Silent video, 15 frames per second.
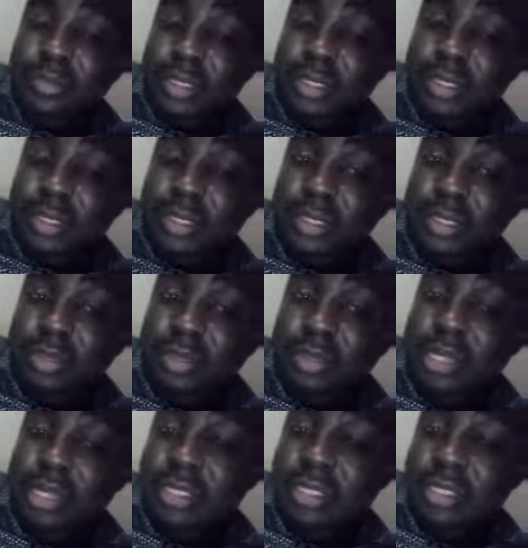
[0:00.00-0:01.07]
Yes, you
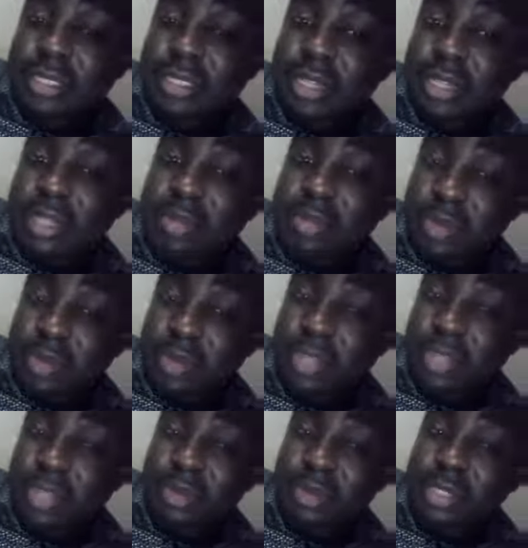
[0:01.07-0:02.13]
can't sit down and
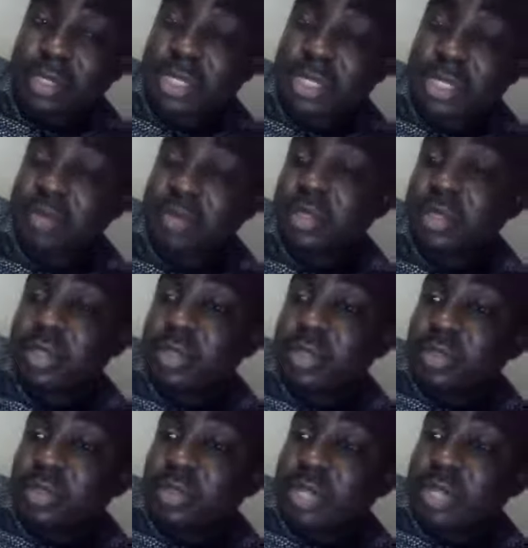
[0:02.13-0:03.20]
whine all the time.
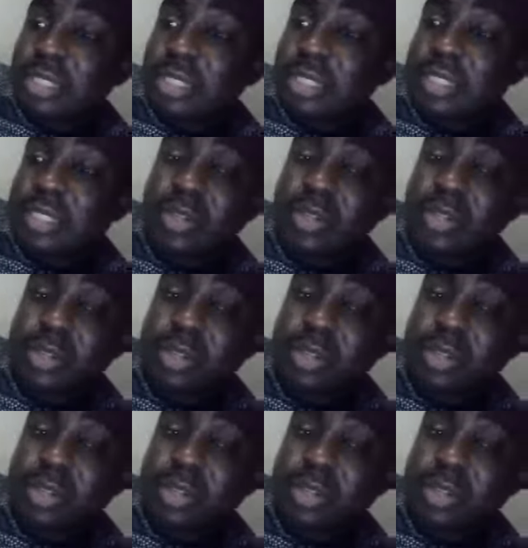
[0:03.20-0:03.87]
You can't sit down